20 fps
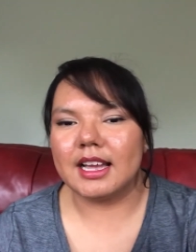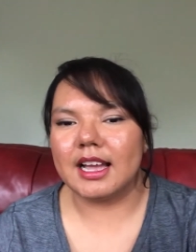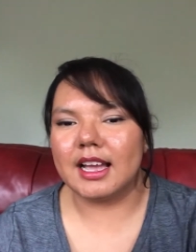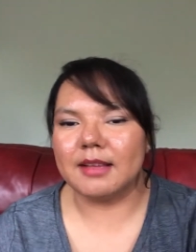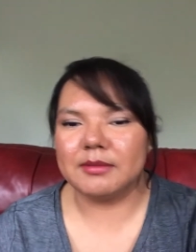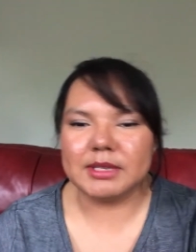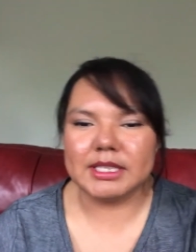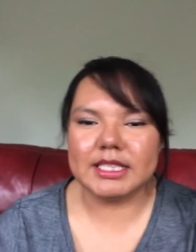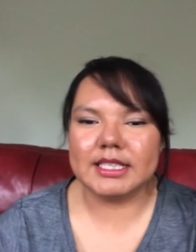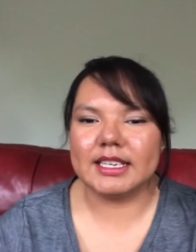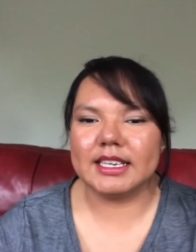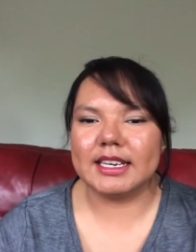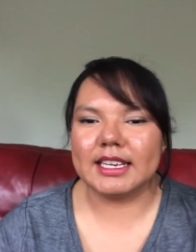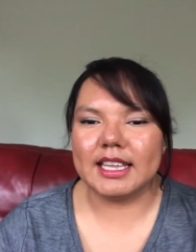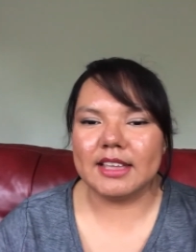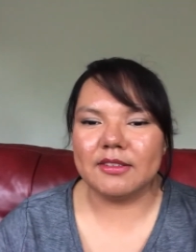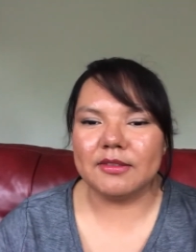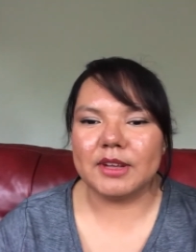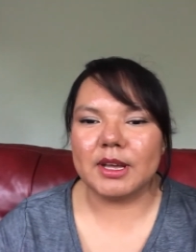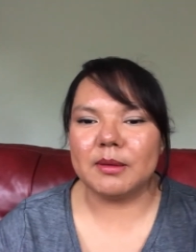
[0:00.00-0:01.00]
I'm just gonna
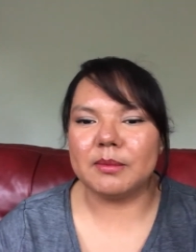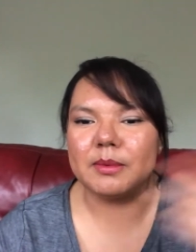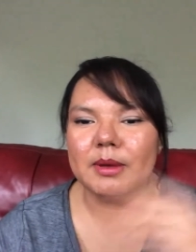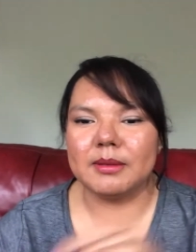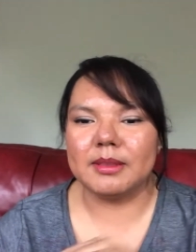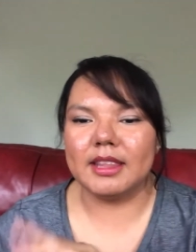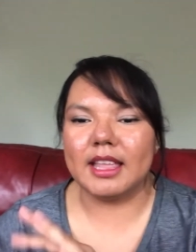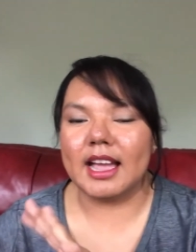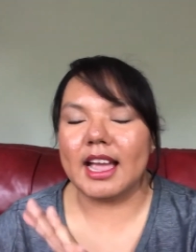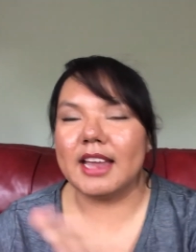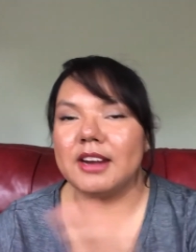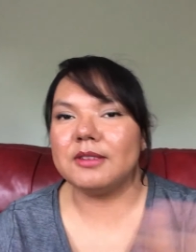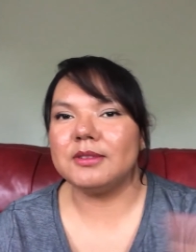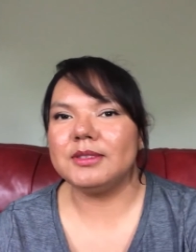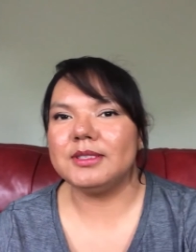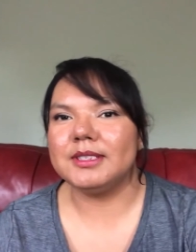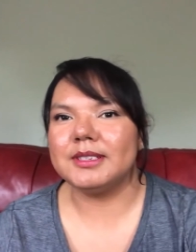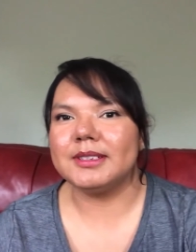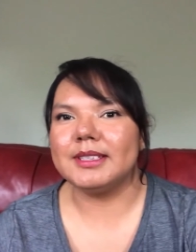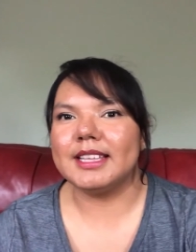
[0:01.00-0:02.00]
give up. I
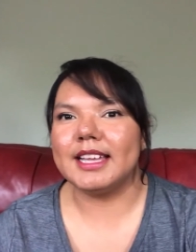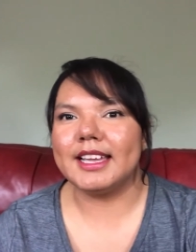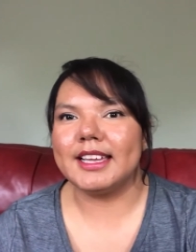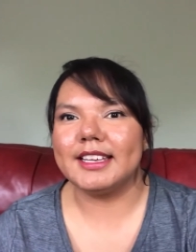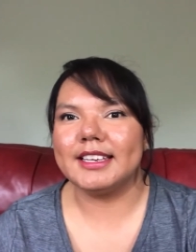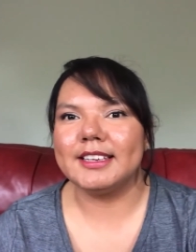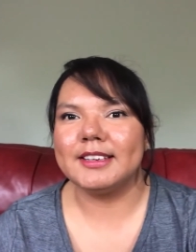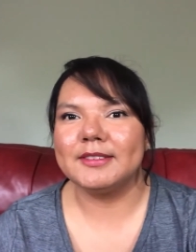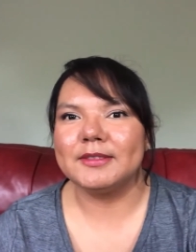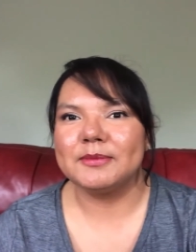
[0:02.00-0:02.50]
don't do that.